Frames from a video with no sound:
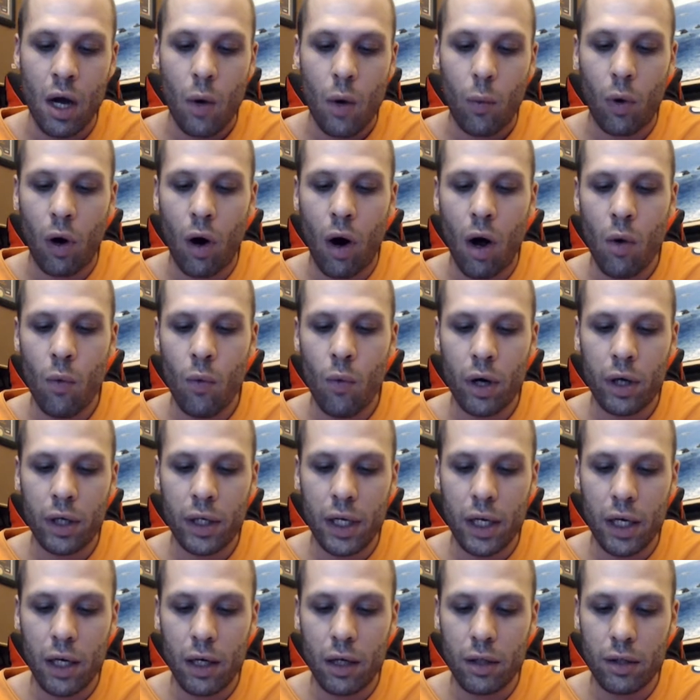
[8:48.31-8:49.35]
We're all
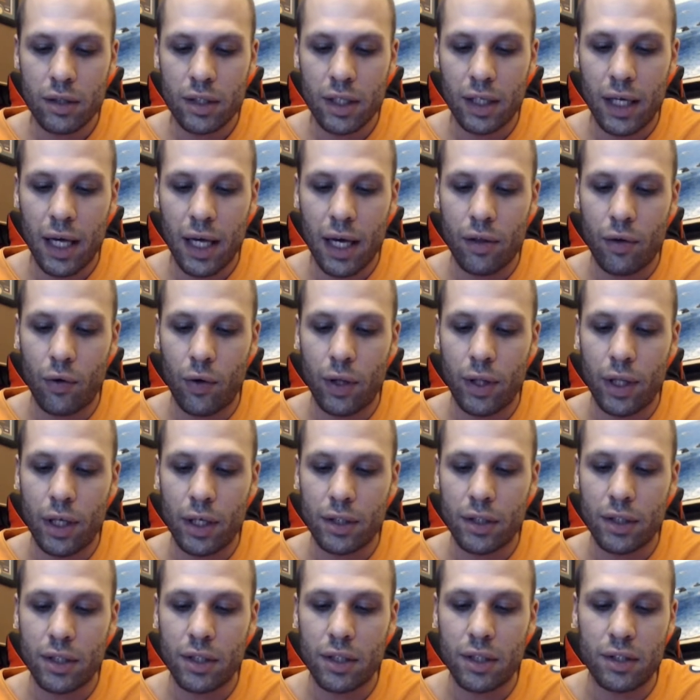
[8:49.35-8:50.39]
working together in
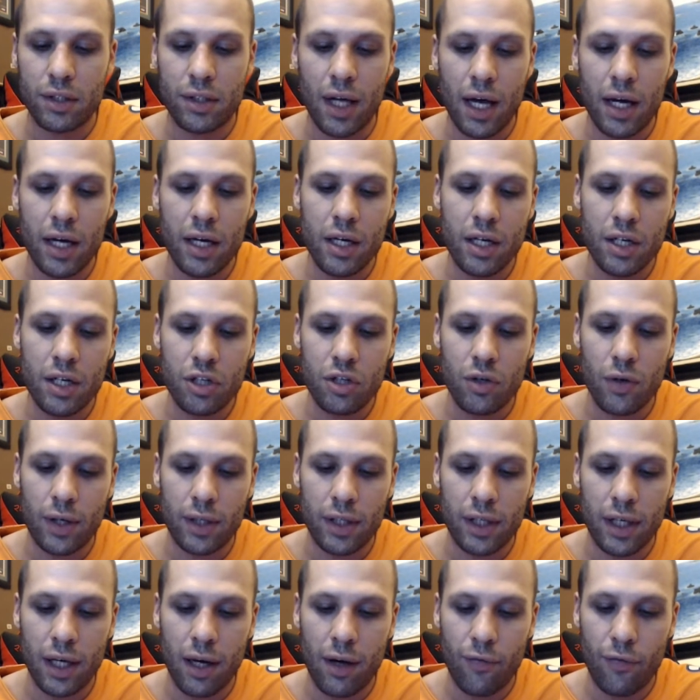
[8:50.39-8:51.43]
this. This is not an issue
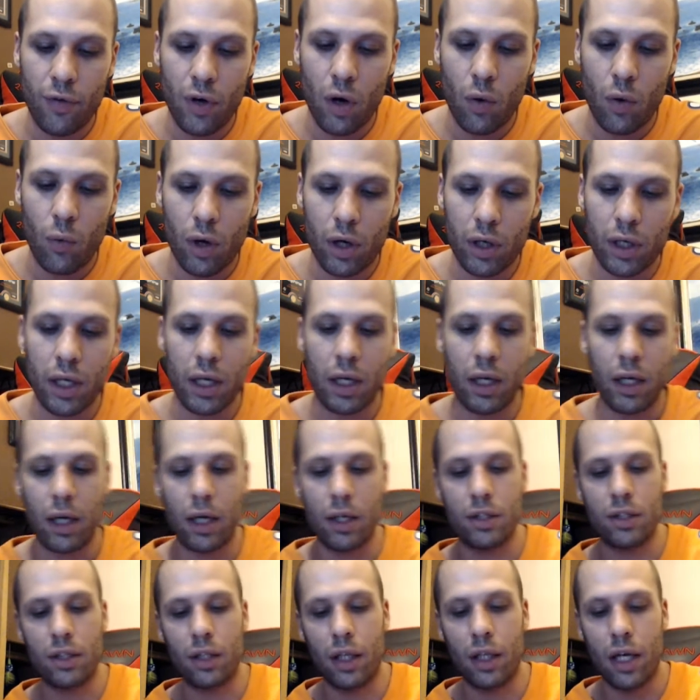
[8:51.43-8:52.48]
on the NFL working in
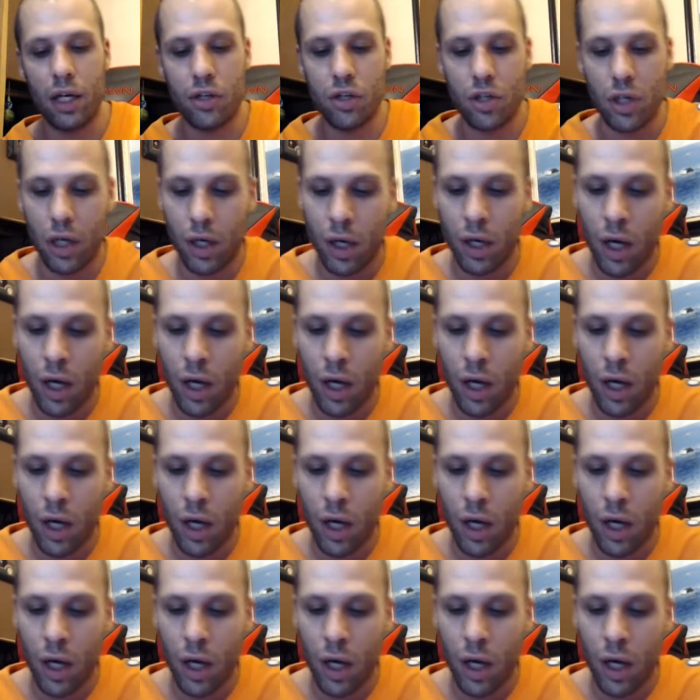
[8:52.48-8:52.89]
isolation.